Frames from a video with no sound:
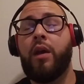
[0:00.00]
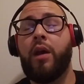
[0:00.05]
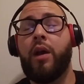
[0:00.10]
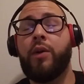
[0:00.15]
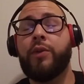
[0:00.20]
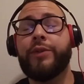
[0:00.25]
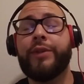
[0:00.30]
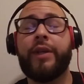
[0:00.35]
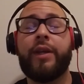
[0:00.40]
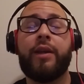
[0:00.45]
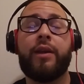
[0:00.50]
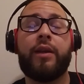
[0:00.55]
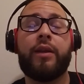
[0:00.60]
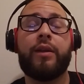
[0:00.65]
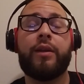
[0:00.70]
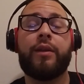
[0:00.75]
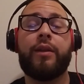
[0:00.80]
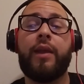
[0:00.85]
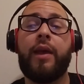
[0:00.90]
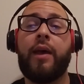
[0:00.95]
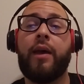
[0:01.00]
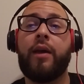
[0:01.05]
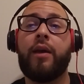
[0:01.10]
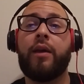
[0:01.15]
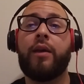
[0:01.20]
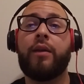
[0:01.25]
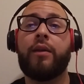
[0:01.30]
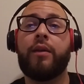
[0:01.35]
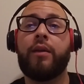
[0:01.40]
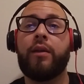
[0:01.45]
was saying
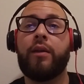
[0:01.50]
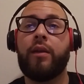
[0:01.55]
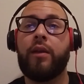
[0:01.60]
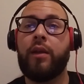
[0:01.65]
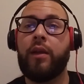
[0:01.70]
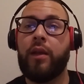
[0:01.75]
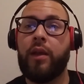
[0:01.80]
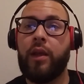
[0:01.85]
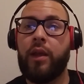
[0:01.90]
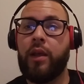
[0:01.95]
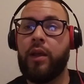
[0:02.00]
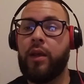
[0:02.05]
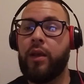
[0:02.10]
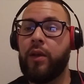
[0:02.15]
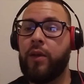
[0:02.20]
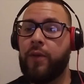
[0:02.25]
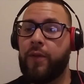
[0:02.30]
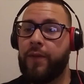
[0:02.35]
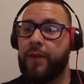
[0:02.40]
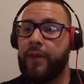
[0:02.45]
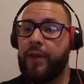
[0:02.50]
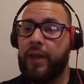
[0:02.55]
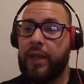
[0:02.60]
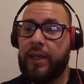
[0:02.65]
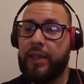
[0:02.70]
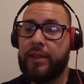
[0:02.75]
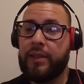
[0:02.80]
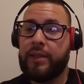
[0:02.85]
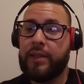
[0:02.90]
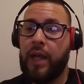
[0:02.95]
that if
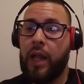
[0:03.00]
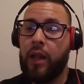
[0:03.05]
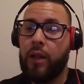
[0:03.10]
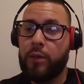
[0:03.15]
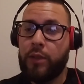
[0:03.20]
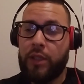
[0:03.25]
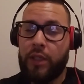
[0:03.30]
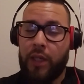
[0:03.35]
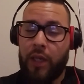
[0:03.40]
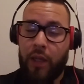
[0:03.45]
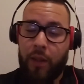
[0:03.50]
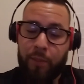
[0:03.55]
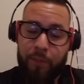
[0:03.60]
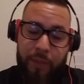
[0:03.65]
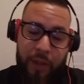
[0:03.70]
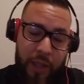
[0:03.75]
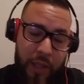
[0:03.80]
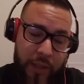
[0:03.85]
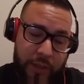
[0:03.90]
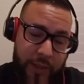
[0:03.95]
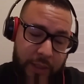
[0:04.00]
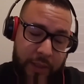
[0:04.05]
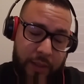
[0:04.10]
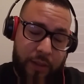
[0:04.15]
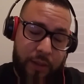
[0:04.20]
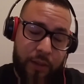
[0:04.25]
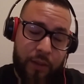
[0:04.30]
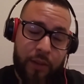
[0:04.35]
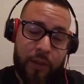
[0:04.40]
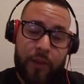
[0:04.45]
intelligibility